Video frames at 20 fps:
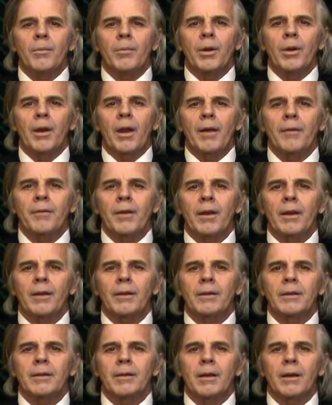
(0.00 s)
But I've
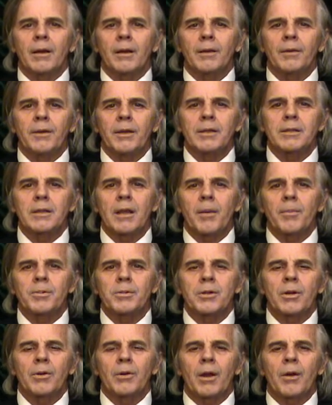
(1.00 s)
got uh, this
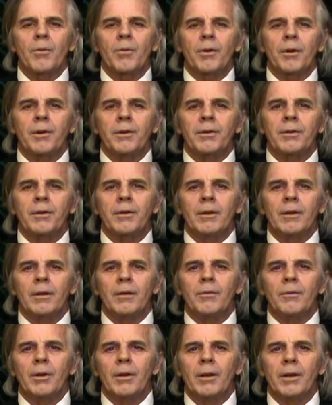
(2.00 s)
episode I want
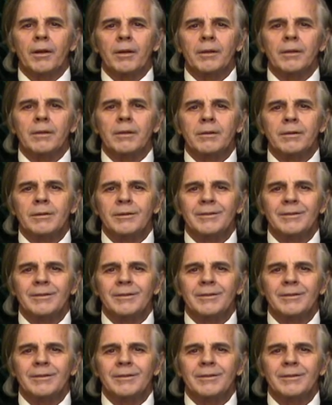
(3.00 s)
to really